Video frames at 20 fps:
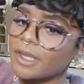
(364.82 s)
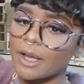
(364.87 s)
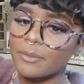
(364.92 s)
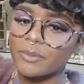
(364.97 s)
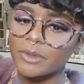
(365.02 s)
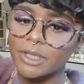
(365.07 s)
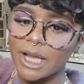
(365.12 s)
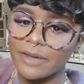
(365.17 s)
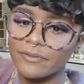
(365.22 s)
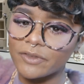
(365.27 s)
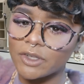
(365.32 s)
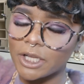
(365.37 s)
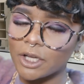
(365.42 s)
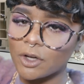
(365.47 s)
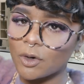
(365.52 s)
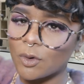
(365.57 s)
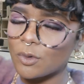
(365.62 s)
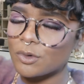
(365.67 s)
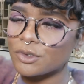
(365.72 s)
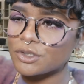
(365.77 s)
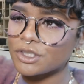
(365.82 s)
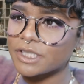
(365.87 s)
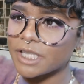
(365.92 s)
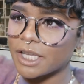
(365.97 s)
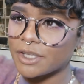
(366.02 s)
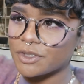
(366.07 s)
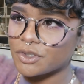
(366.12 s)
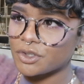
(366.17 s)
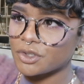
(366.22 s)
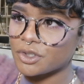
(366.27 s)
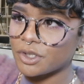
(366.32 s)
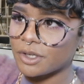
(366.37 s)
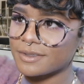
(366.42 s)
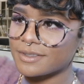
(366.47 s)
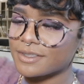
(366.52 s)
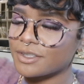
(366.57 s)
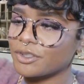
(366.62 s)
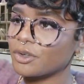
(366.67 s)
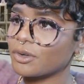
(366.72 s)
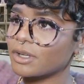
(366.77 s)
that, I'm gonna have like a whole size
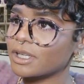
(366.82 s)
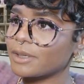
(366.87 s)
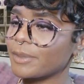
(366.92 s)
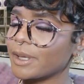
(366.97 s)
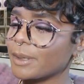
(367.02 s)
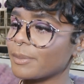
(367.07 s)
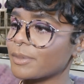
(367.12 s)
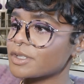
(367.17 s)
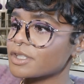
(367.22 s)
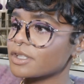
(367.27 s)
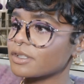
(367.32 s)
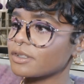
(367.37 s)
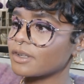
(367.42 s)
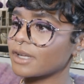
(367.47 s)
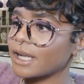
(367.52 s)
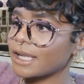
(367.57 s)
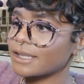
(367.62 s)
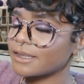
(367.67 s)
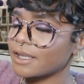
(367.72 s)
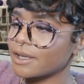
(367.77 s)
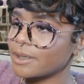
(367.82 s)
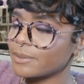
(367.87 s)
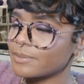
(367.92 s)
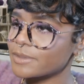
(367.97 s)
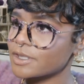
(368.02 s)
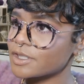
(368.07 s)
chart, so you're gonna be able to look at them.